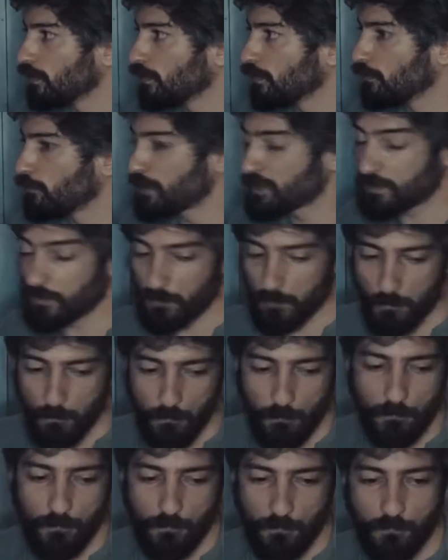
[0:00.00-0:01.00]
But
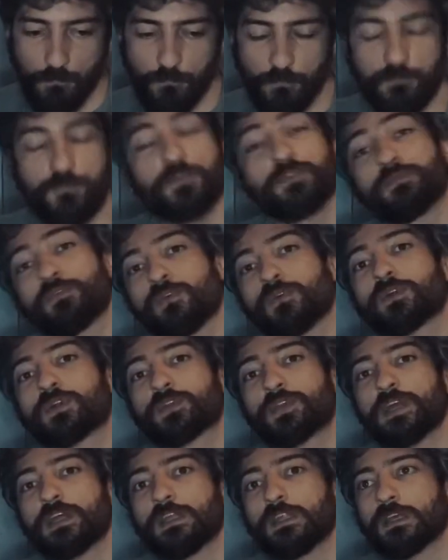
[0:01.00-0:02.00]
before
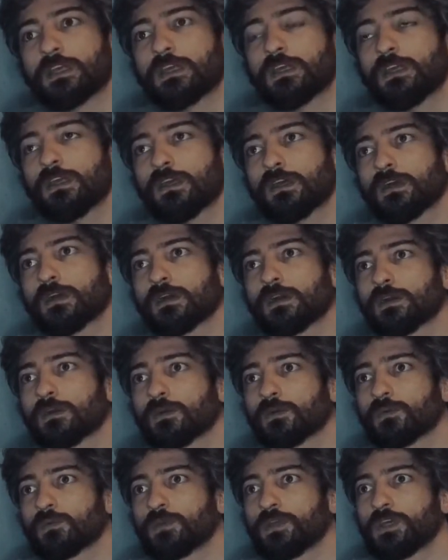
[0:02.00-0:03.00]
grading,
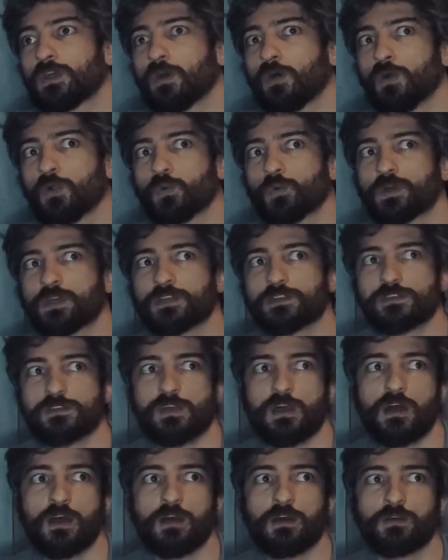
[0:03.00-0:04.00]
we
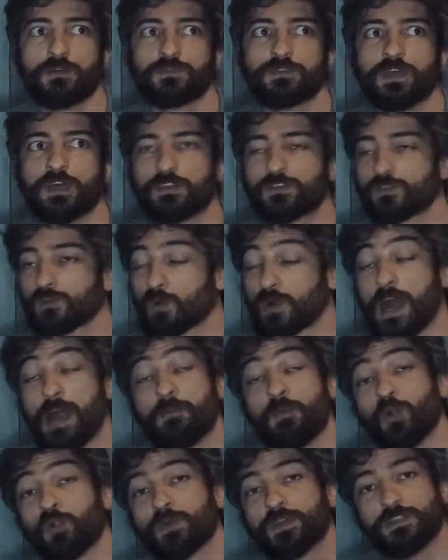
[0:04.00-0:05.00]
always have that talk.
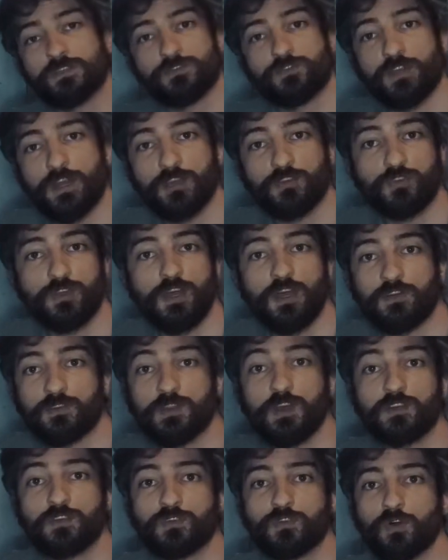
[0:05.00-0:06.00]
I'm always trying to have
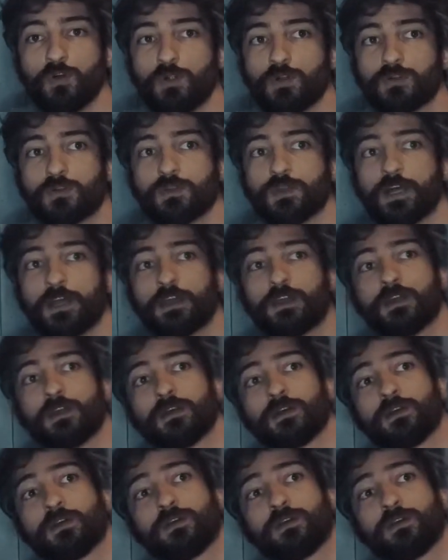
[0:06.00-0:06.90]
that talk, like,